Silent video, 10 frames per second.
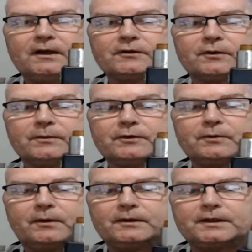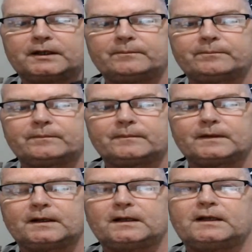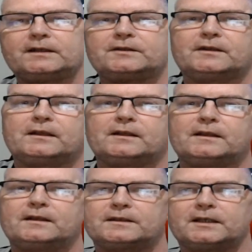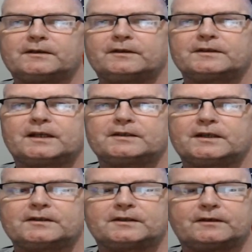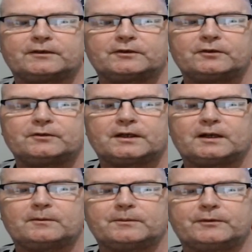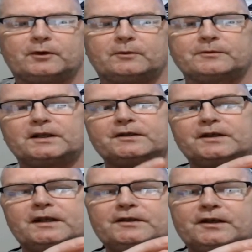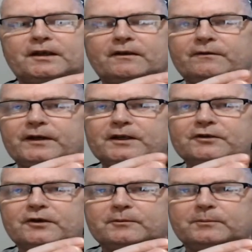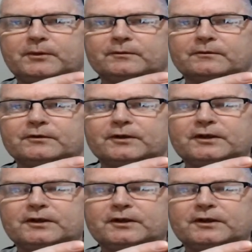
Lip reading: So we've squonked it, and let's take it a taste test and have a toast and how it performs. And I say that's a very soft button, so